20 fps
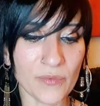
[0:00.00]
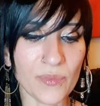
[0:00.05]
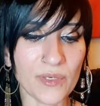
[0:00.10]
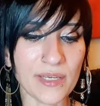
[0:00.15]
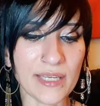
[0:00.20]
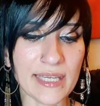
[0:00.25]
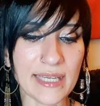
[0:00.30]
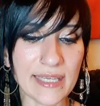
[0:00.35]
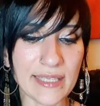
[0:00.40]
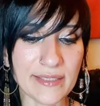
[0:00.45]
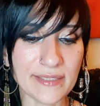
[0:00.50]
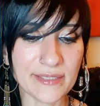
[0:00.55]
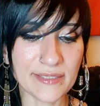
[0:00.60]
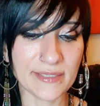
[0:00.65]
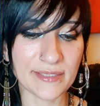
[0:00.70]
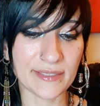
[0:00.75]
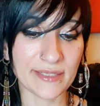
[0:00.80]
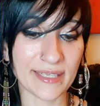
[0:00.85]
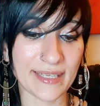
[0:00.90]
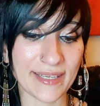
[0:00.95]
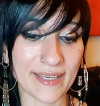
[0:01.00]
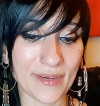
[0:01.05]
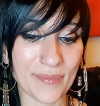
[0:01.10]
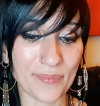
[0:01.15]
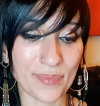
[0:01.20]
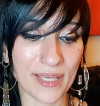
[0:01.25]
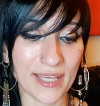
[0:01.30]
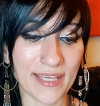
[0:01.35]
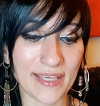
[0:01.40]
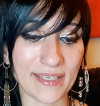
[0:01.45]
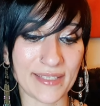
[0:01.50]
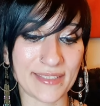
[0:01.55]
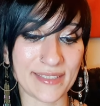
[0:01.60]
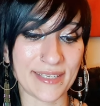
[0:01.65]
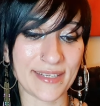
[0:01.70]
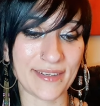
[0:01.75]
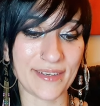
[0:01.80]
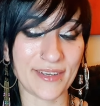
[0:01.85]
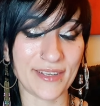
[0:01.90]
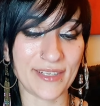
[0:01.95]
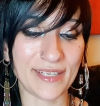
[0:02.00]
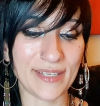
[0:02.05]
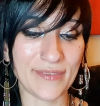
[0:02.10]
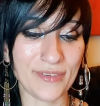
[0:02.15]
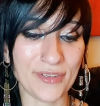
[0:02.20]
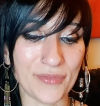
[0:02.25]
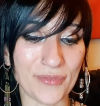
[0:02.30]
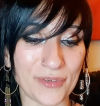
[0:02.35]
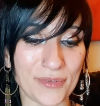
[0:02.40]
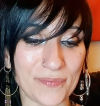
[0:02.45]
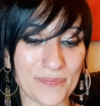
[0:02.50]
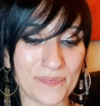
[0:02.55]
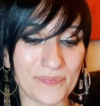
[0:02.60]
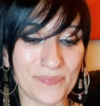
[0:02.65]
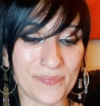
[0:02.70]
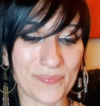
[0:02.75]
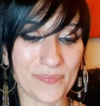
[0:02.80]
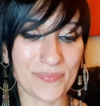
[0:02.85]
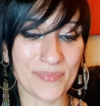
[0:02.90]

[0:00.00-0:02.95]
when I instantly appeared in her living room.